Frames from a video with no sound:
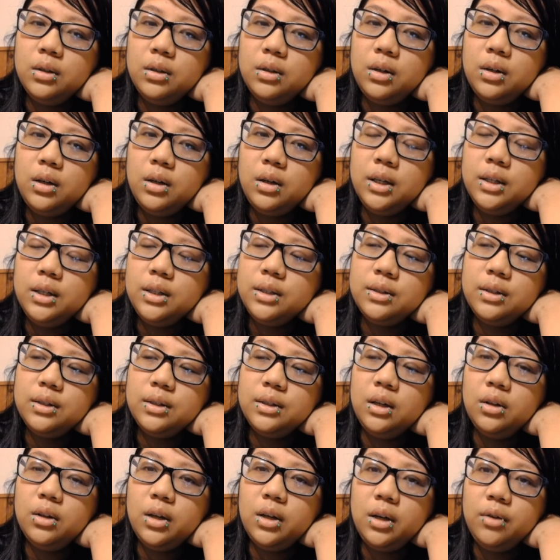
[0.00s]
Honestly,
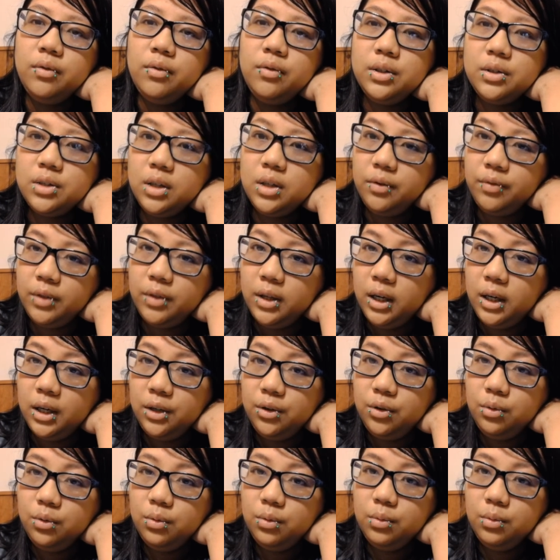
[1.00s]
a lot of the stuff that
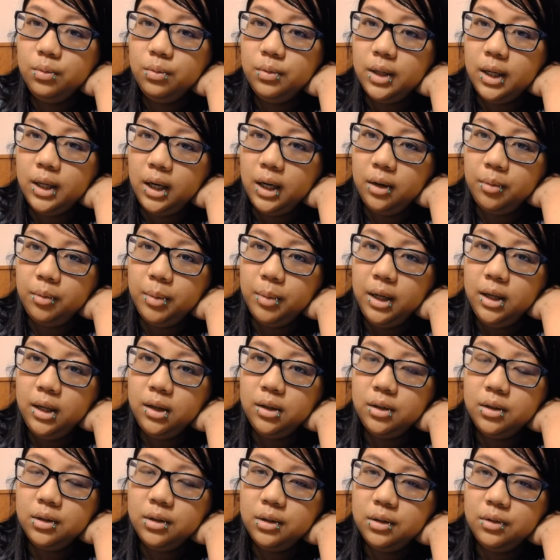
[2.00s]
I
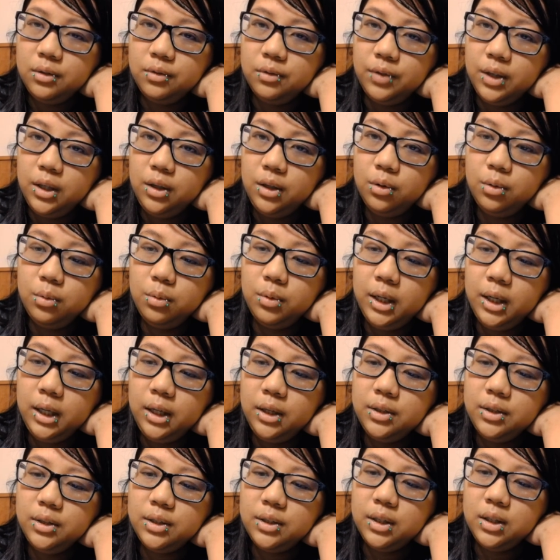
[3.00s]
make video
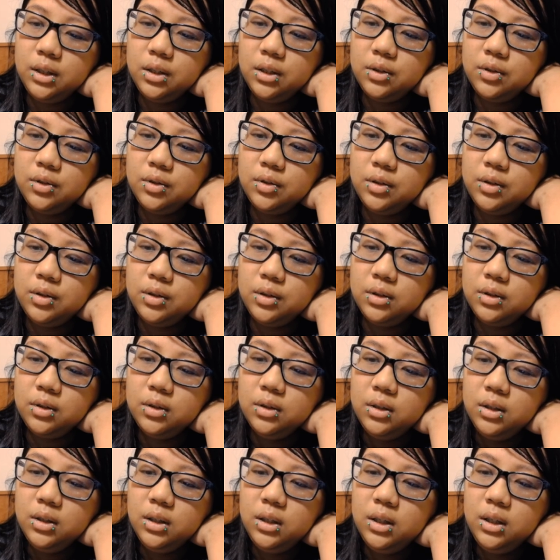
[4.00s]
wise, it's
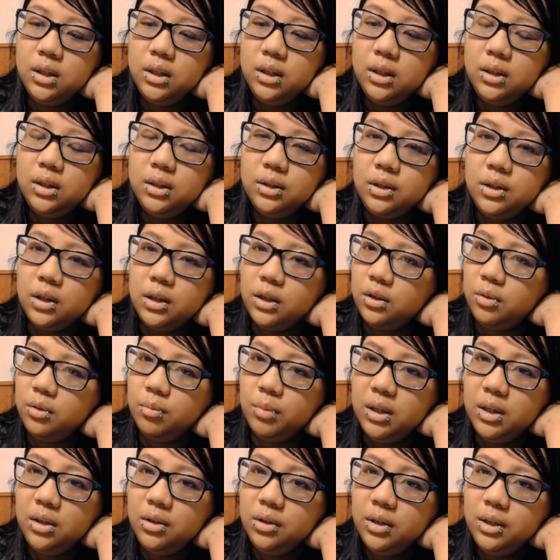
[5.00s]

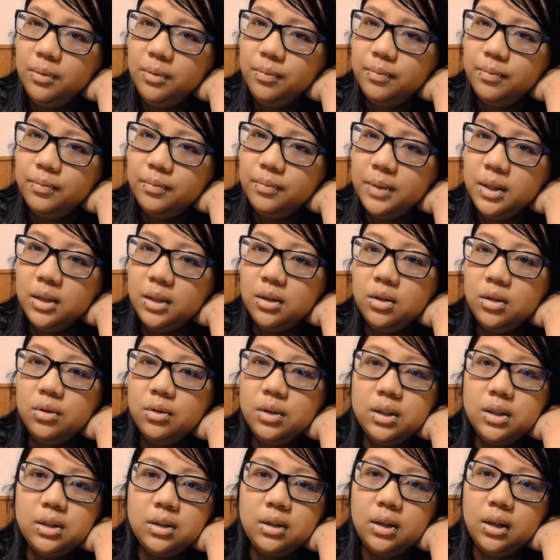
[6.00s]
documentary. You know,
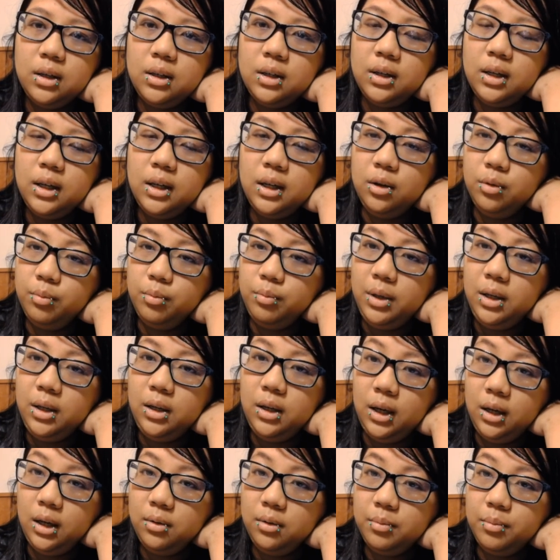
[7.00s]
it's kind of to help
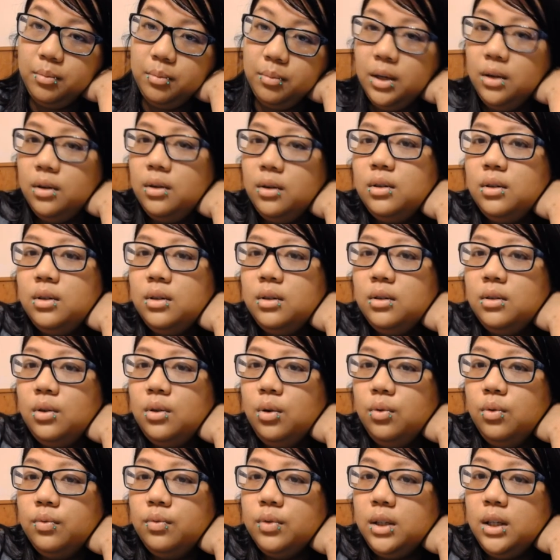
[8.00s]
me, but
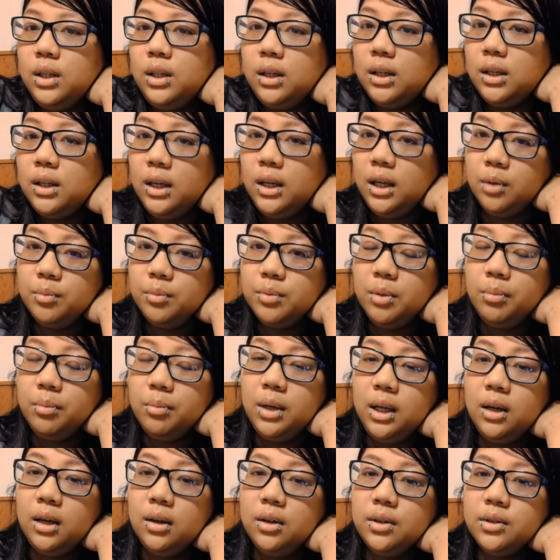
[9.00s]
hopefully it can help
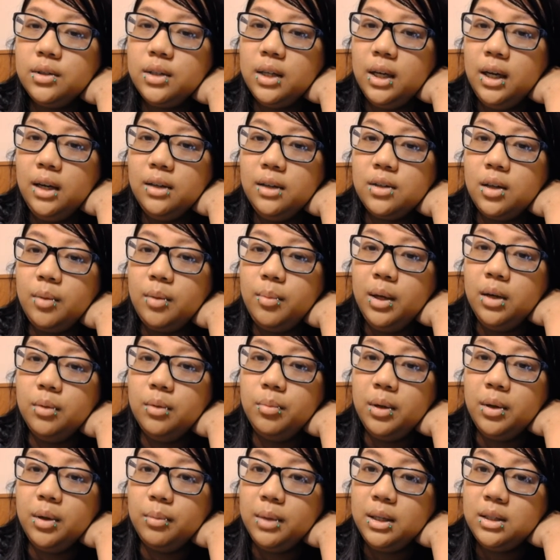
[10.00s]
somebody else as I'm
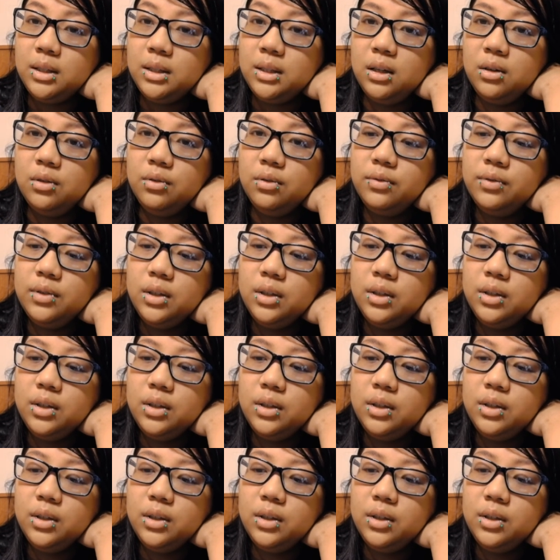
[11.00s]
helping myself.